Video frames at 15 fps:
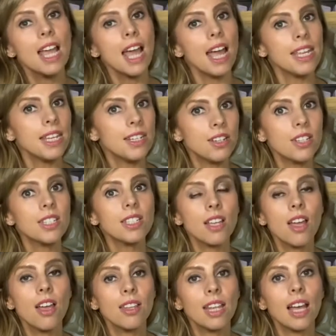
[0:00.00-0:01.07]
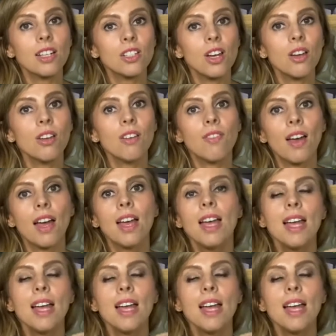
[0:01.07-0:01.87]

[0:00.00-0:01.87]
and you just turn that over.